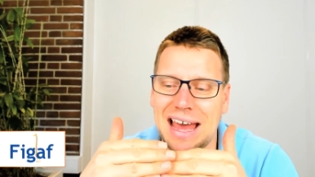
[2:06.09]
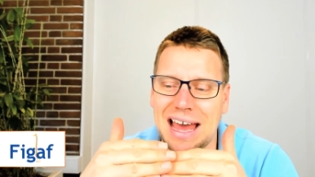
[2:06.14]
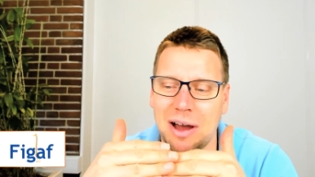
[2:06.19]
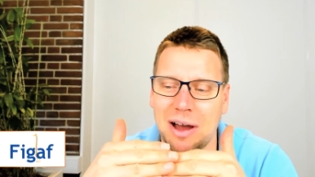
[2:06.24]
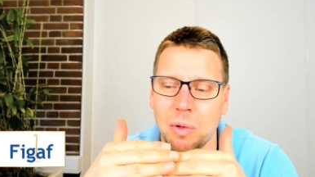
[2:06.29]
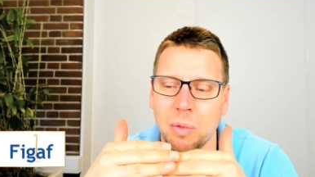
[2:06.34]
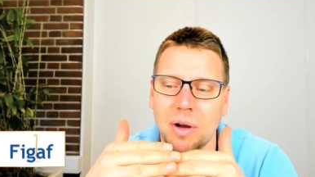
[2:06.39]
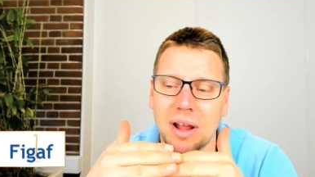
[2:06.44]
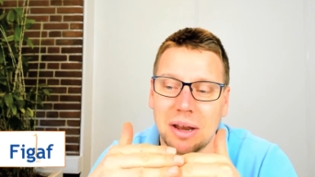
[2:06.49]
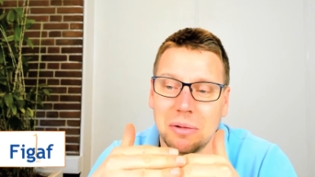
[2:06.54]

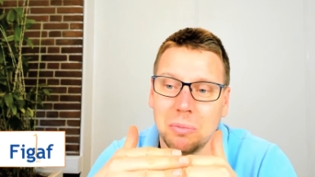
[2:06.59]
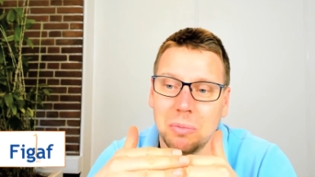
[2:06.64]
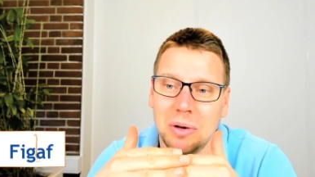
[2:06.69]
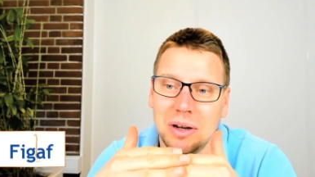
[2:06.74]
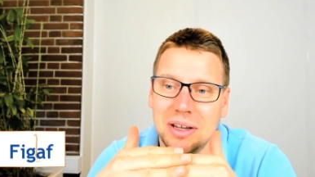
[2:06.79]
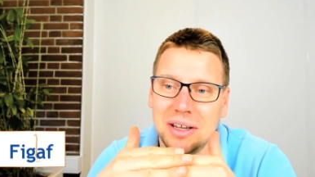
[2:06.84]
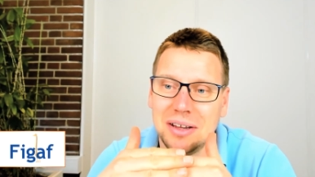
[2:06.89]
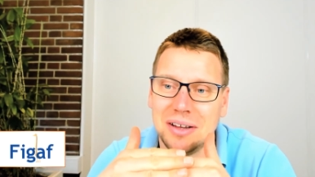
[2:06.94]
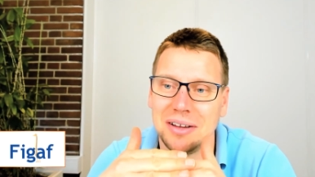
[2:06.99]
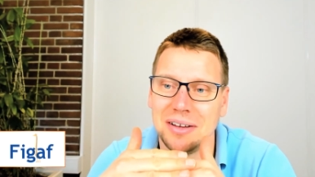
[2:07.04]
how can
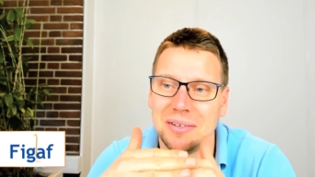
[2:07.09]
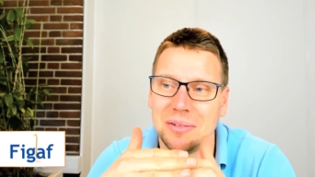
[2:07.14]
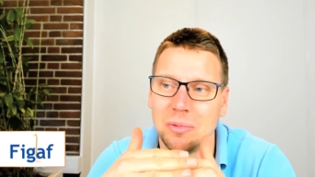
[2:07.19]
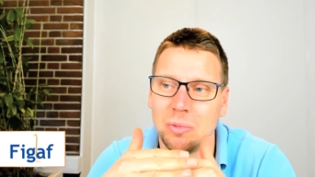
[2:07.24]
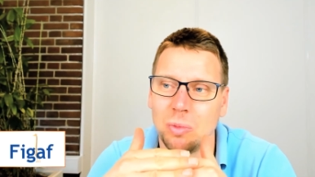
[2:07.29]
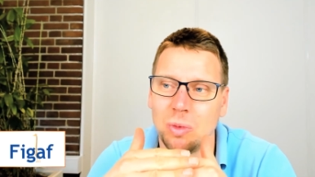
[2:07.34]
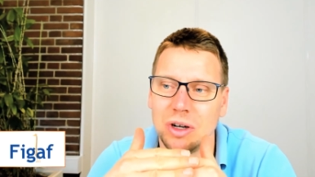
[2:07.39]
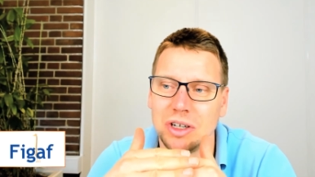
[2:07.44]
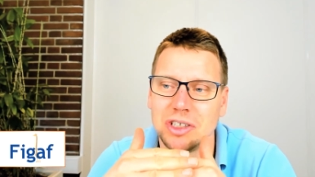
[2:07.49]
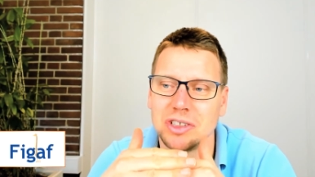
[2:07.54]
we
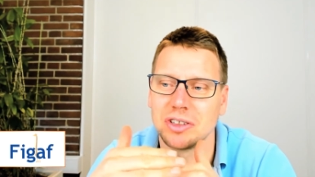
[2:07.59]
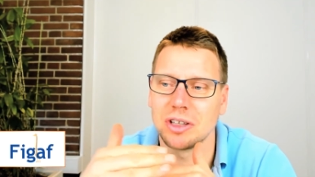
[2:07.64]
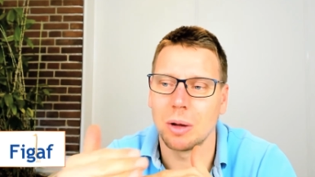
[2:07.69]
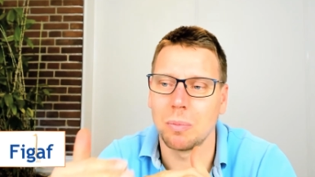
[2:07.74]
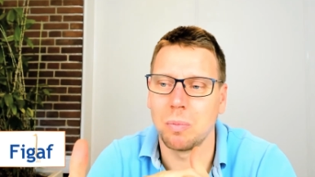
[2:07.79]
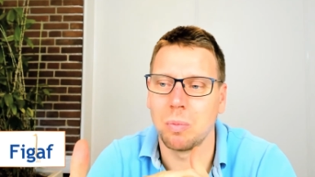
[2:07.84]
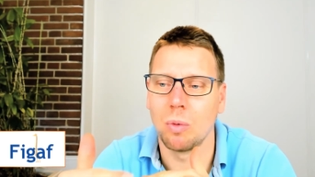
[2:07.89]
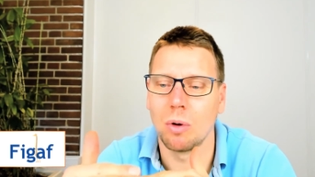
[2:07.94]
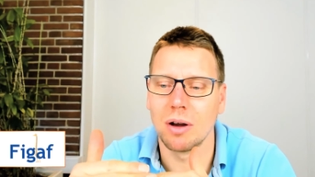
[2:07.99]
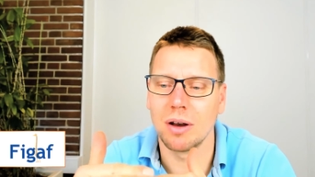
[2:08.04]
we
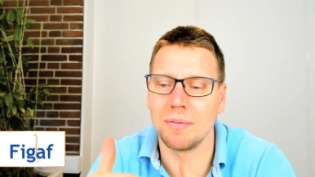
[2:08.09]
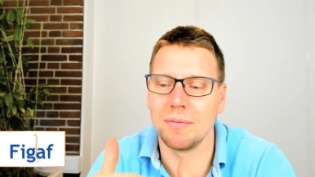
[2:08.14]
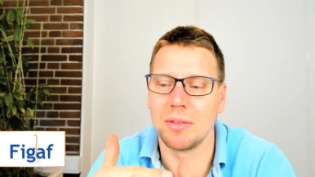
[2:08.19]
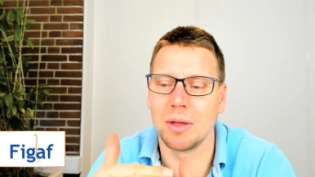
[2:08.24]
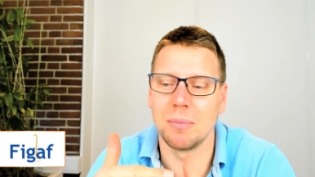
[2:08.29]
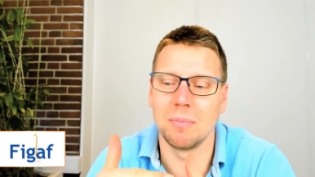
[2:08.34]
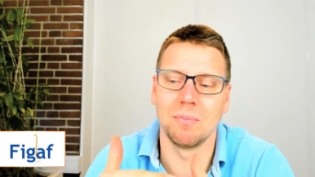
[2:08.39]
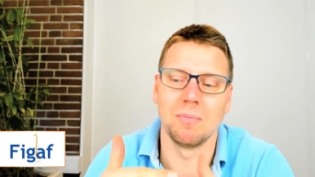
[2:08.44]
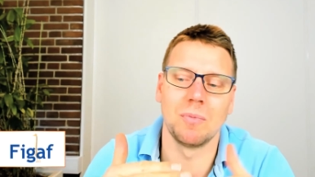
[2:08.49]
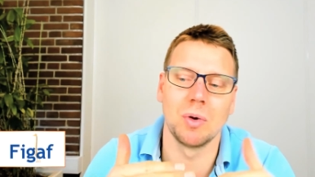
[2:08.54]
stop one of
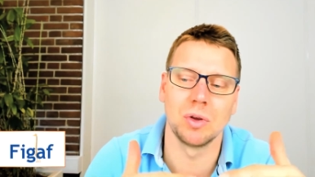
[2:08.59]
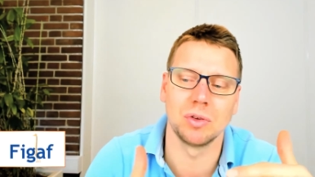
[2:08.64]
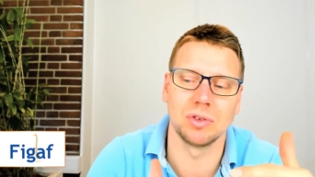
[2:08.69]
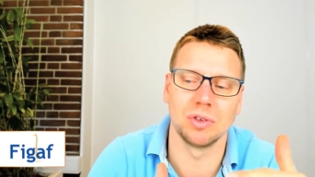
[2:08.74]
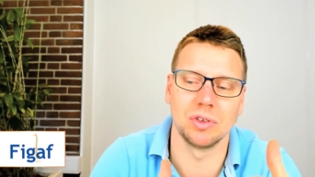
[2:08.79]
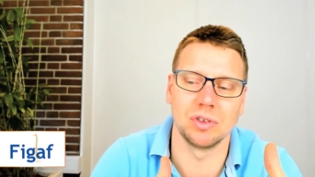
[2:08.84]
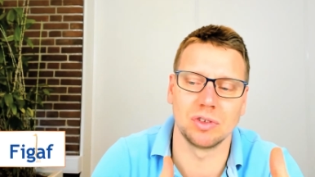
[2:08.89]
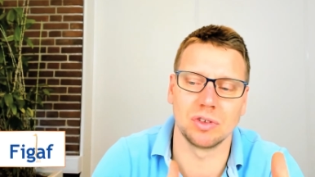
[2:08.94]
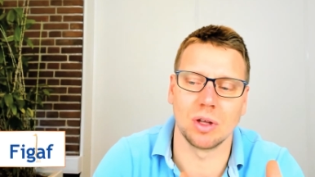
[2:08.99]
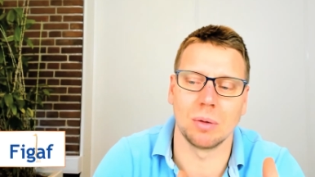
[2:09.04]
them
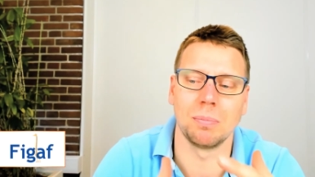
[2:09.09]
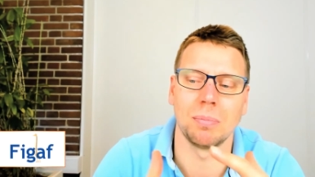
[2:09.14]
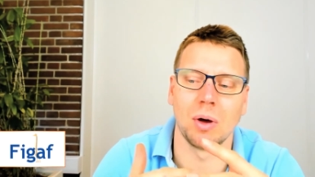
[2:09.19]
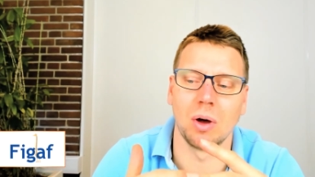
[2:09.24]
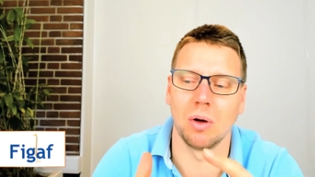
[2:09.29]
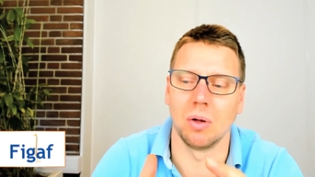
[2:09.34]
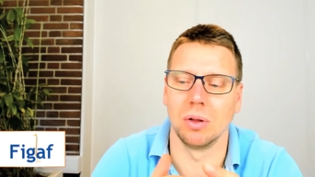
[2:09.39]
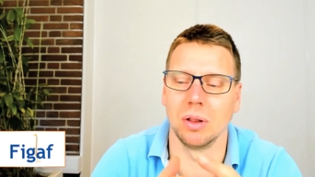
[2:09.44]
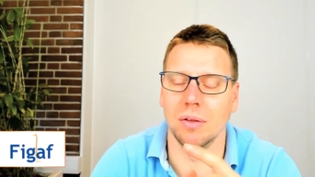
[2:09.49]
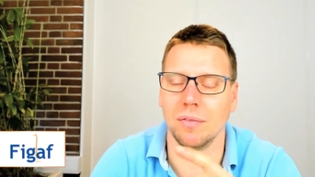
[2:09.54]
versus stop
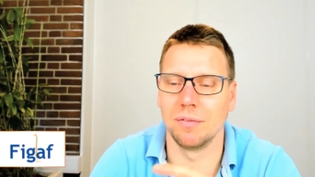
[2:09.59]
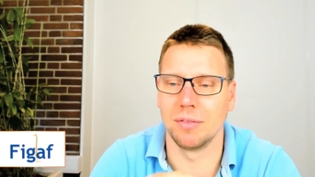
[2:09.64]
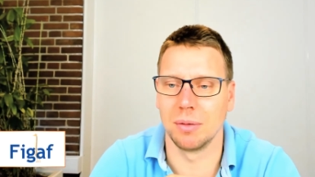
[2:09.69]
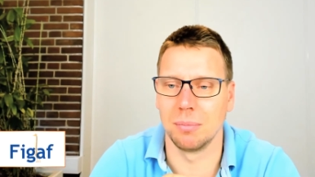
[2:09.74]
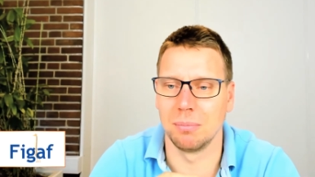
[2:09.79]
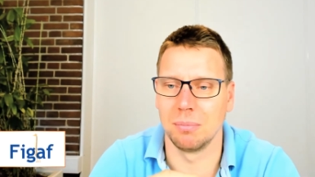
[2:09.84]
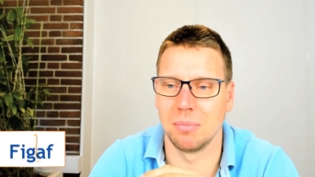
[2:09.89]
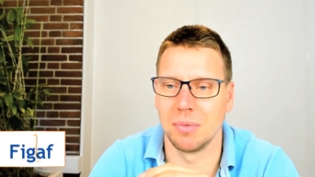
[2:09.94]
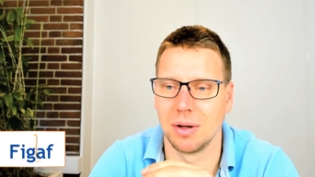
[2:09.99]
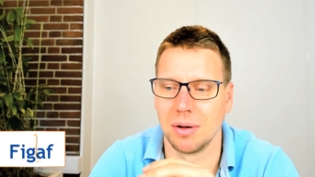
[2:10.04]
all of
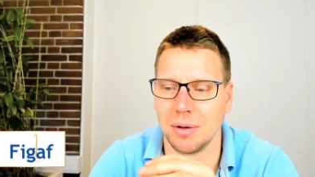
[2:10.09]
them.